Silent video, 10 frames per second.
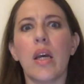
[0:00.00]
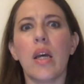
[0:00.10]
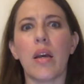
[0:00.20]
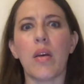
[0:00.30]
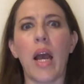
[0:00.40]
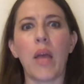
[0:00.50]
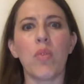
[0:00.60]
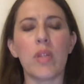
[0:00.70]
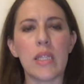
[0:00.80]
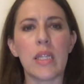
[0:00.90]
I
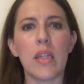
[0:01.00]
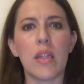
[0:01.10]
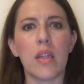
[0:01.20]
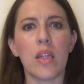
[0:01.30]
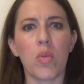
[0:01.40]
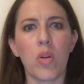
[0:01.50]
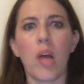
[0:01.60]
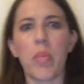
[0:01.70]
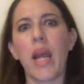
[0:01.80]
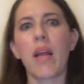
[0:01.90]
would see that there were
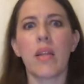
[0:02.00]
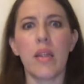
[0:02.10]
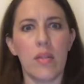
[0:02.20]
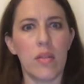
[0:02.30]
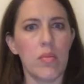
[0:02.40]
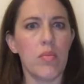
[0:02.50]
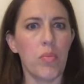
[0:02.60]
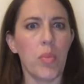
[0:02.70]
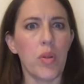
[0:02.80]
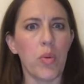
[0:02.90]
commonalities
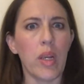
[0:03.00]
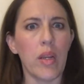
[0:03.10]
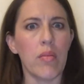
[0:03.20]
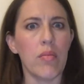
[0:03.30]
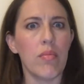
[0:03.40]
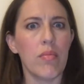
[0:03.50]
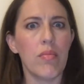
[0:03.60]
between